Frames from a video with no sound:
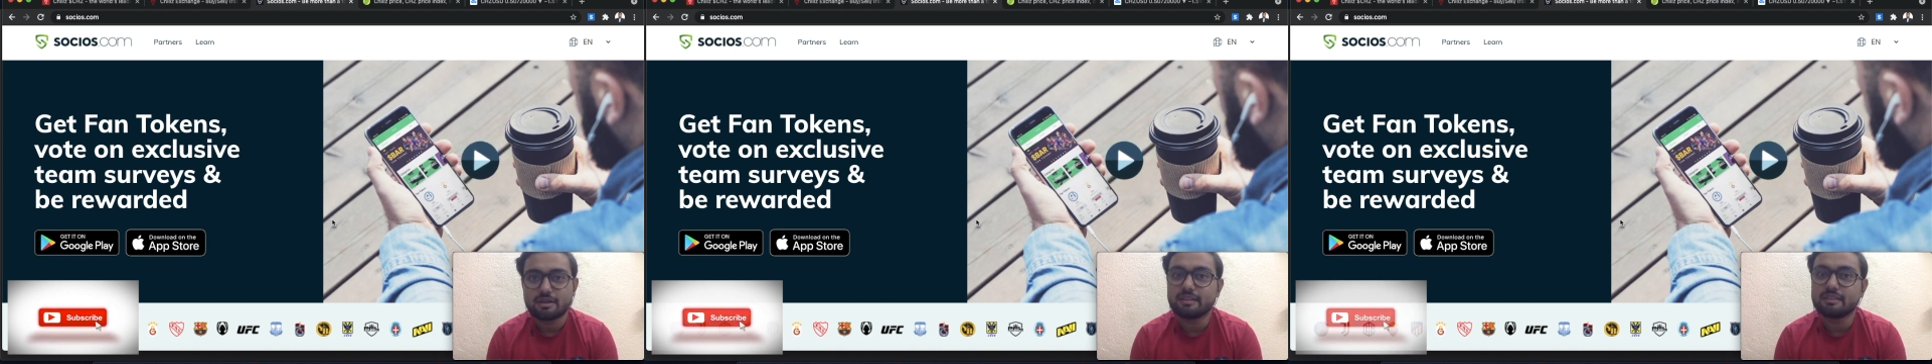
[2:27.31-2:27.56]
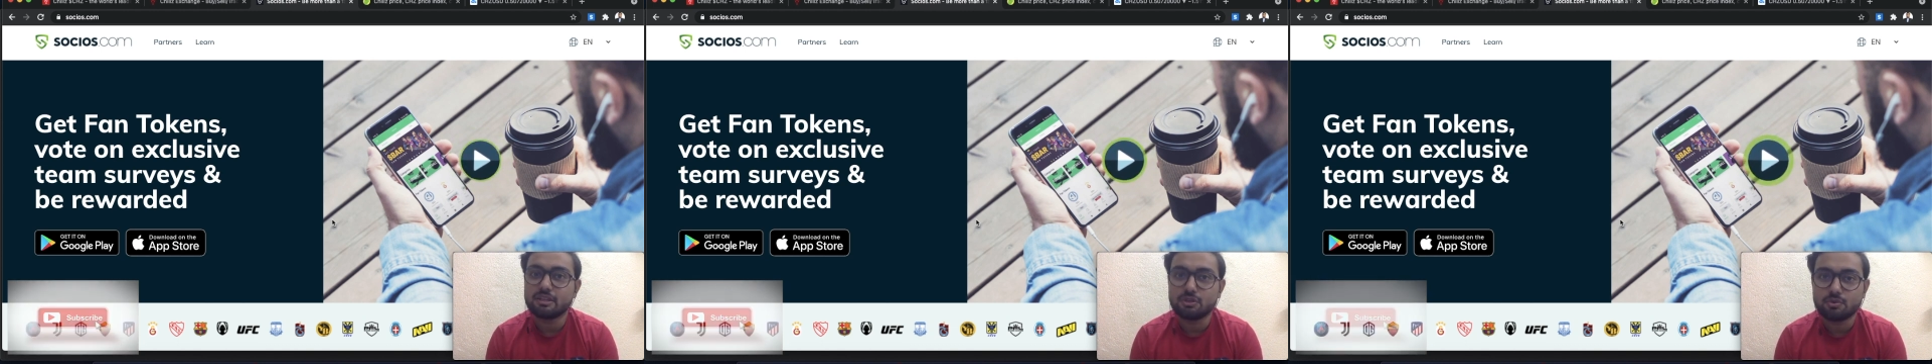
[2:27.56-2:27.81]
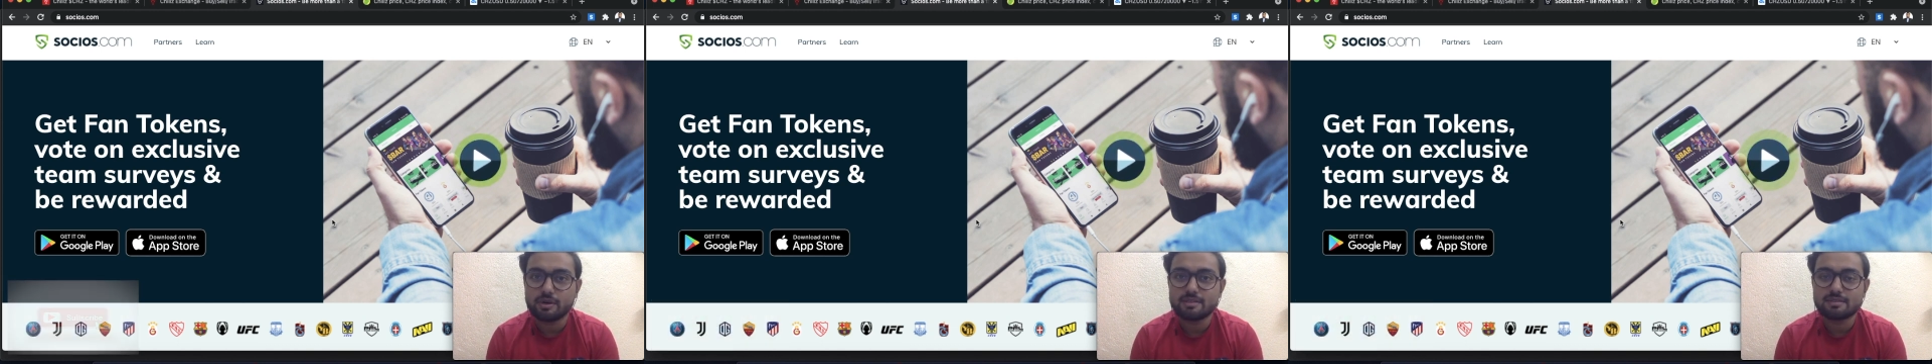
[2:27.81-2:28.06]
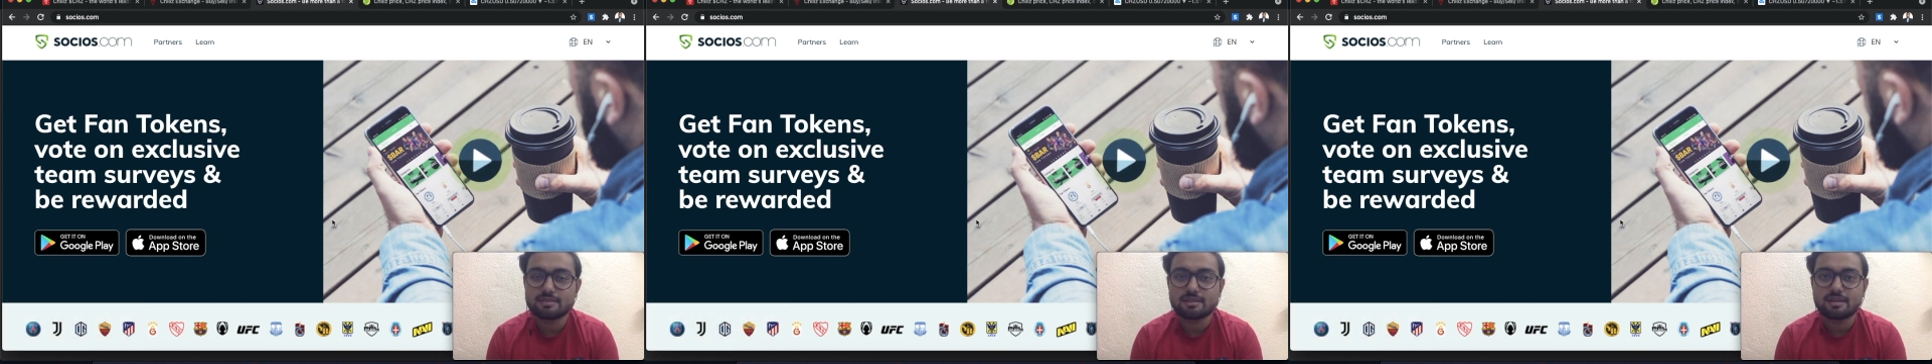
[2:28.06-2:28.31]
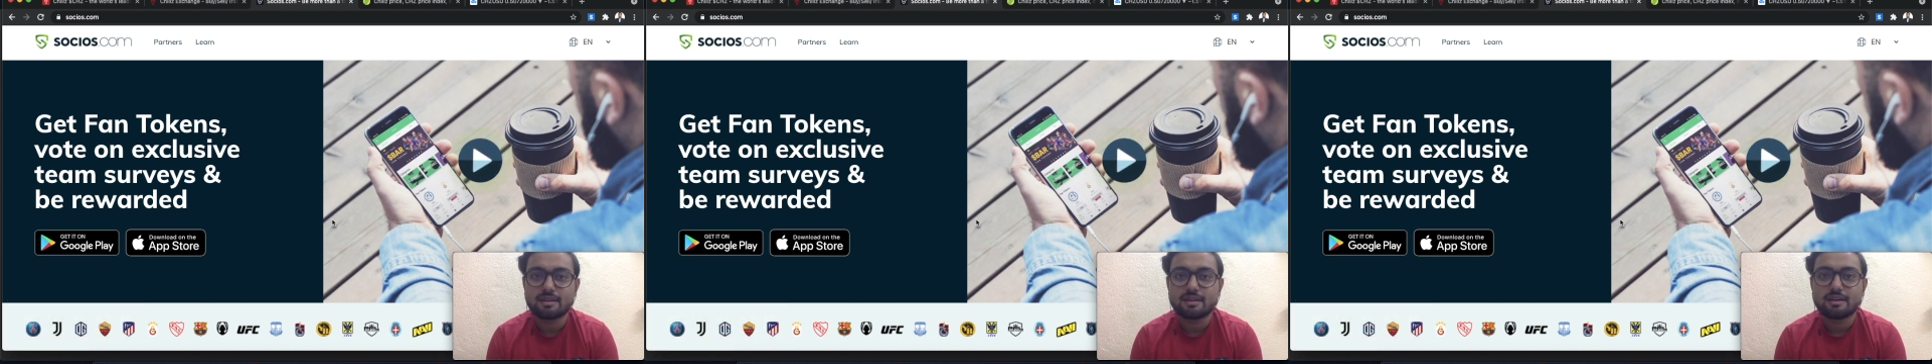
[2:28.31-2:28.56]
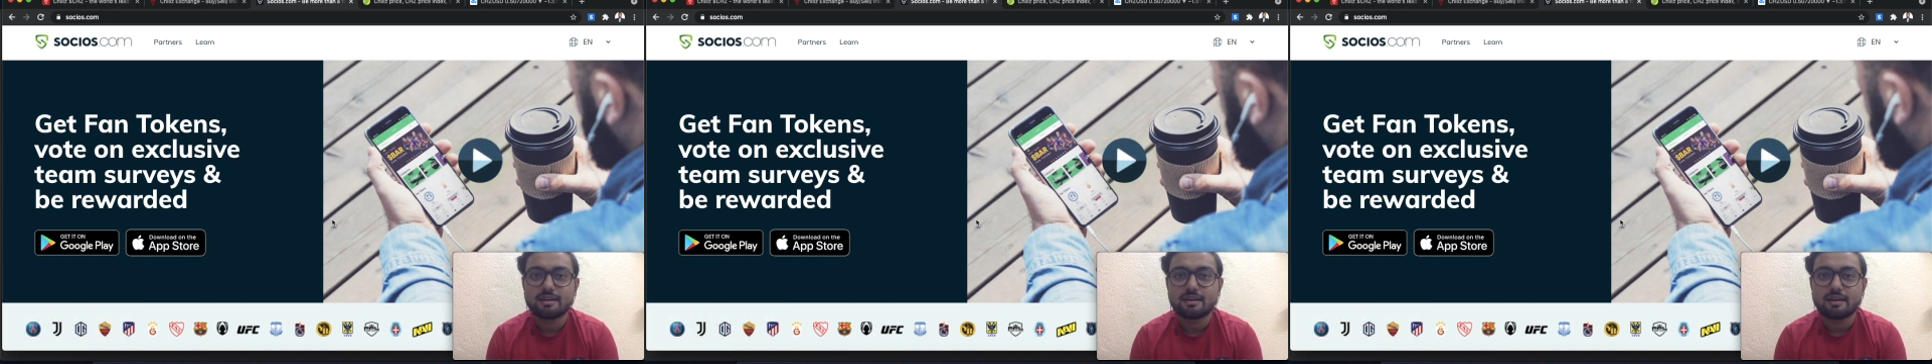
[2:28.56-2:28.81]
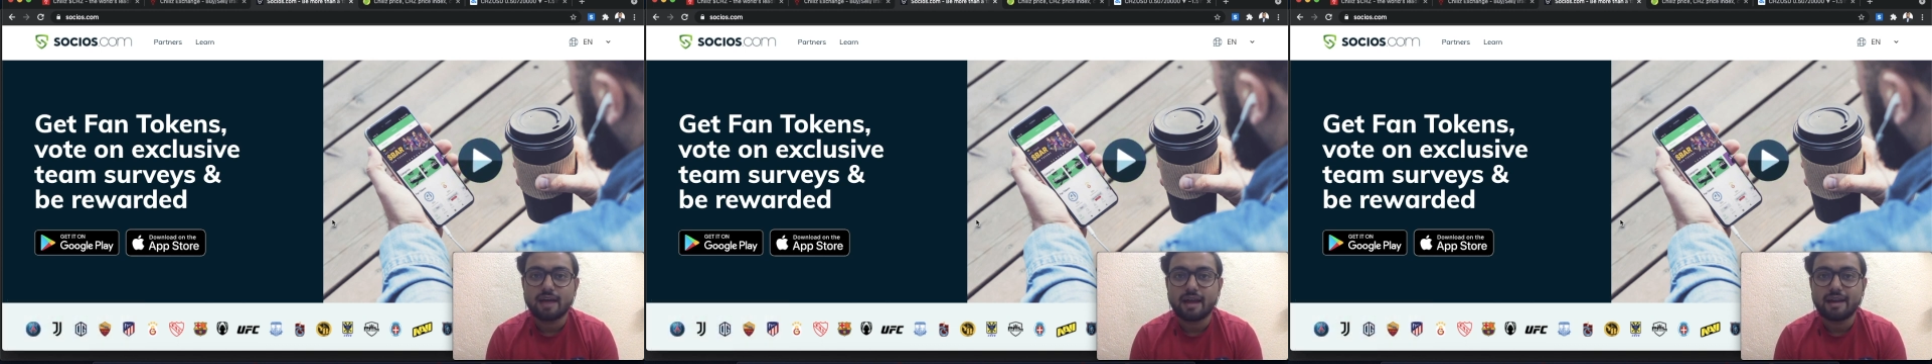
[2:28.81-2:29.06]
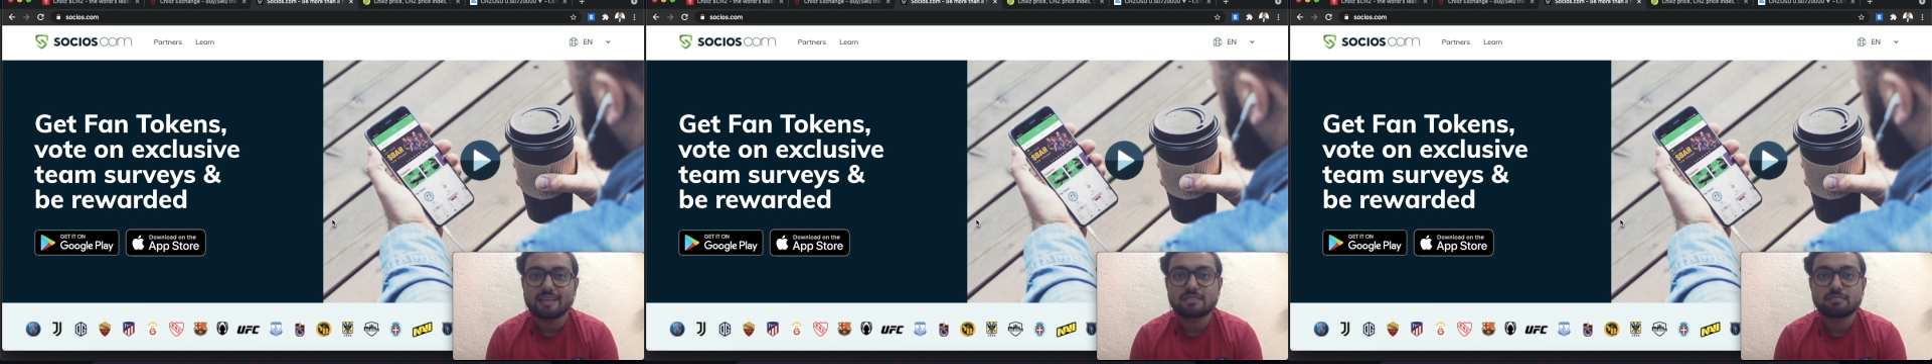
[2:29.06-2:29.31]
in the US
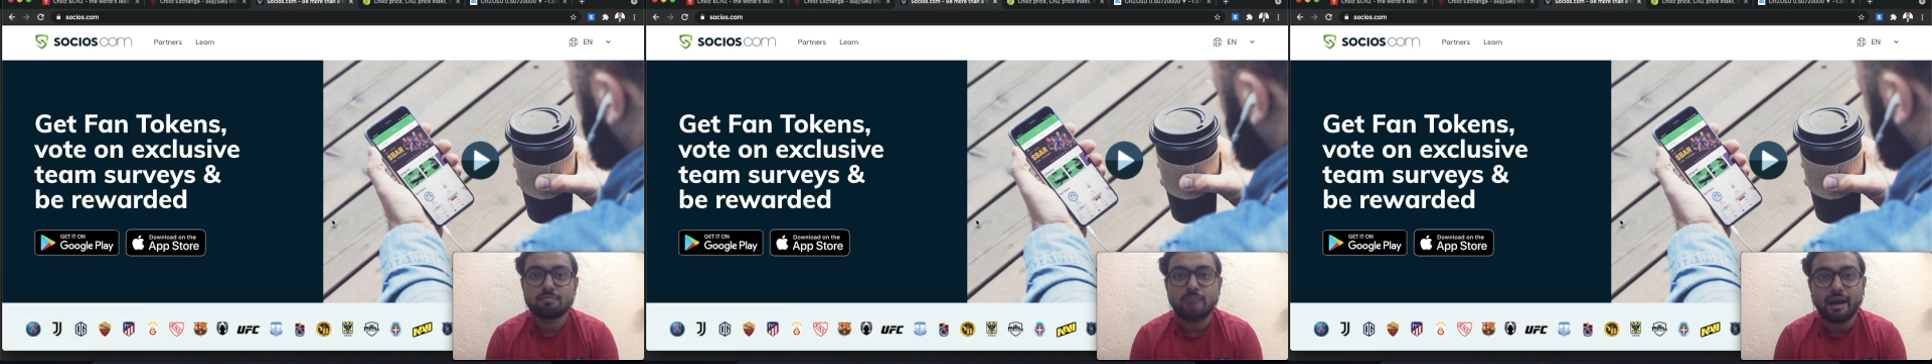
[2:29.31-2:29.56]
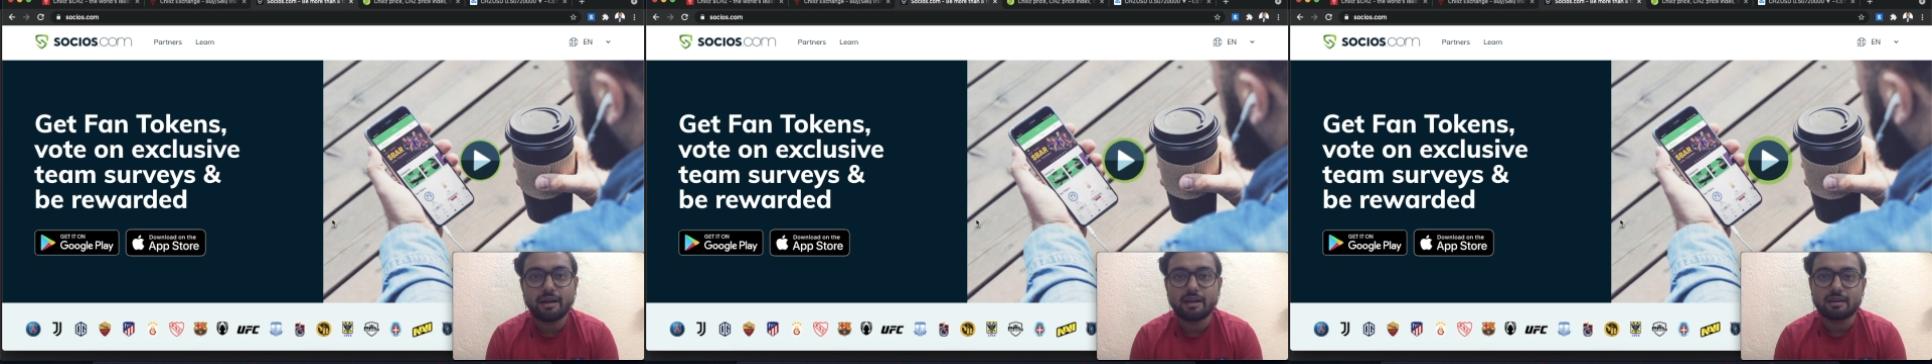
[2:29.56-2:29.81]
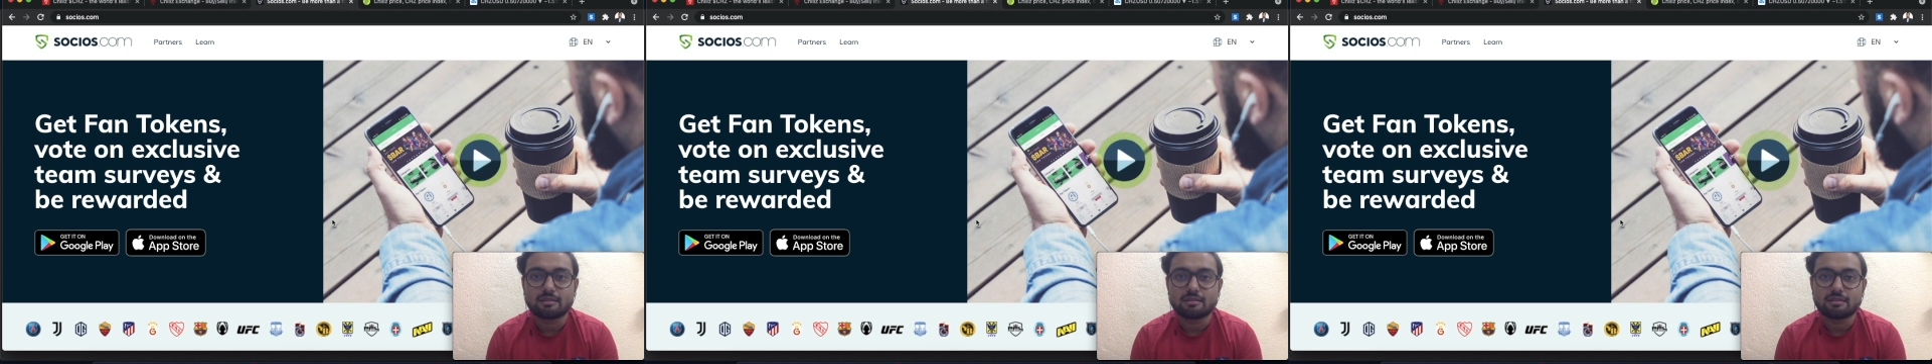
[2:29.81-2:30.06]
and expanding